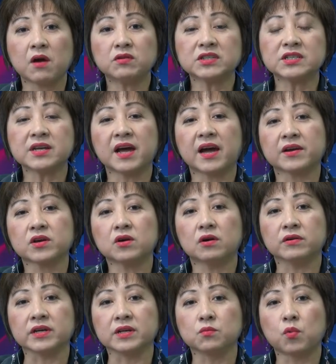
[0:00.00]
was an
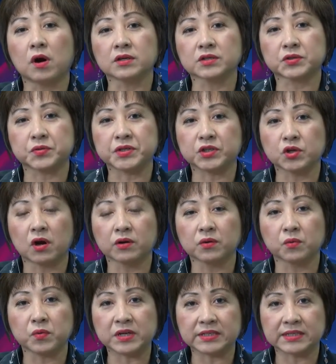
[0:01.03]
article in Wall Street
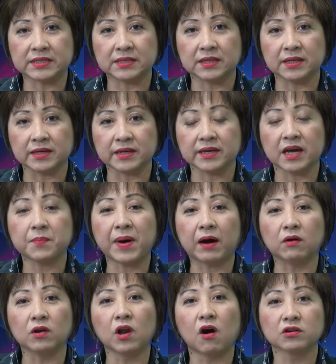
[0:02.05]
Journal recently
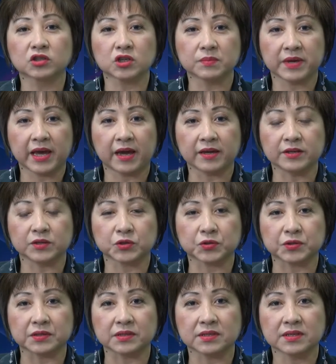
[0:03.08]
about long-term care
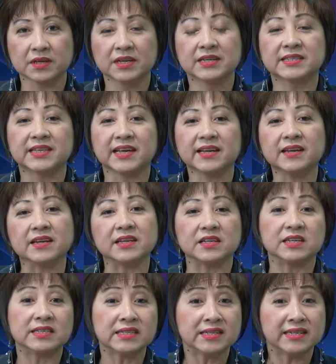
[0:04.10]
insurance. Say that it
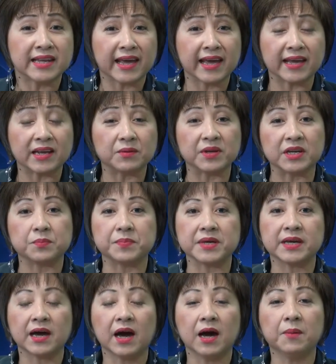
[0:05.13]
isn't dead, but it
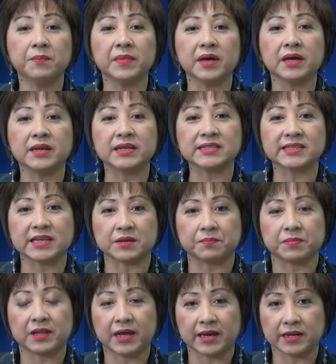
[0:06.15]
become an estate
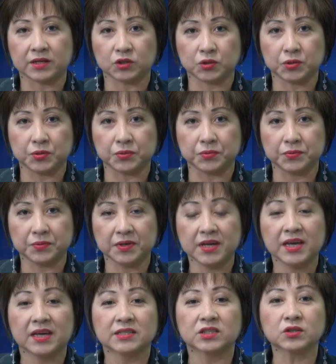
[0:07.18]
planning tool.
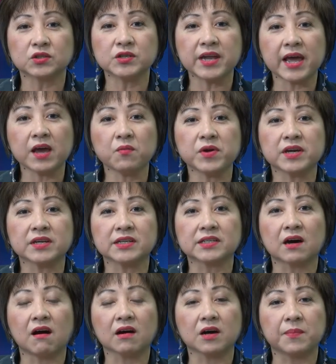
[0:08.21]
So today we're going to
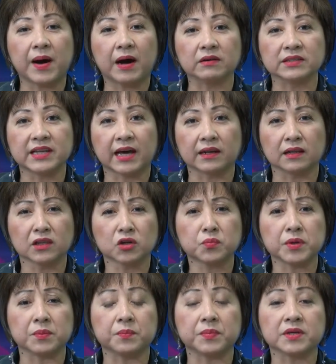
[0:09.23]
talk about that a little
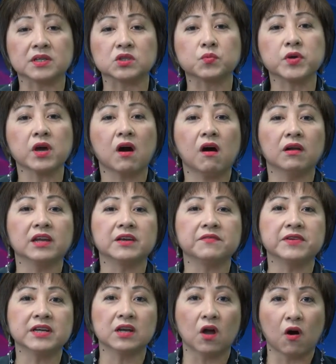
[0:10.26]
bit because we are
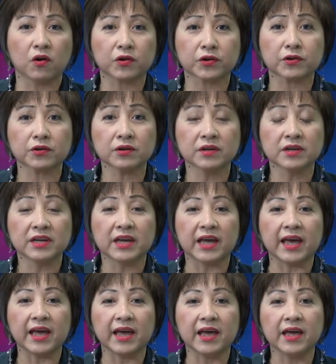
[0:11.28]
living longer
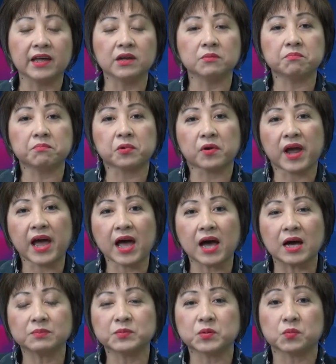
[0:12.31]
and
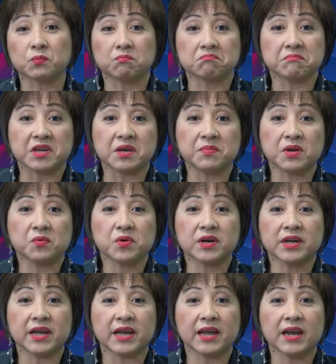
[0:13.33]
perhaps Maybe we're
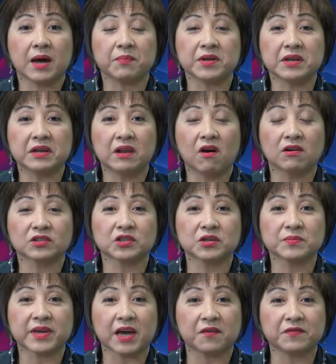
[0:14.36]
going to end up in a long
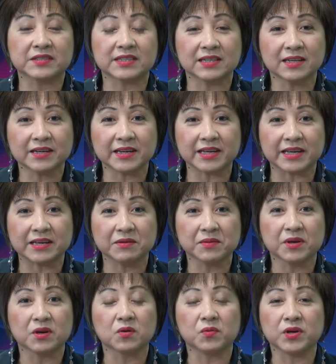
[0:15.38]
term care facility.
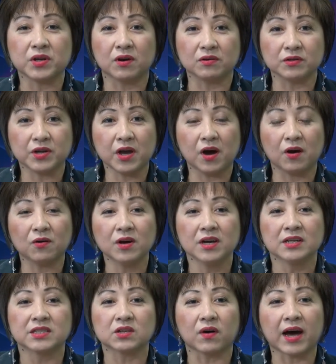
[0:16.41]
We don't know.
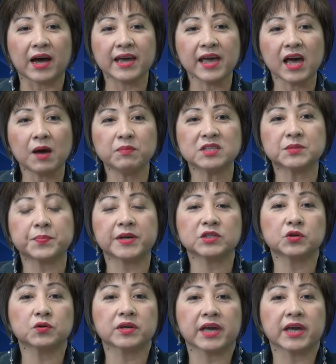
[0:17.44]
So I have a special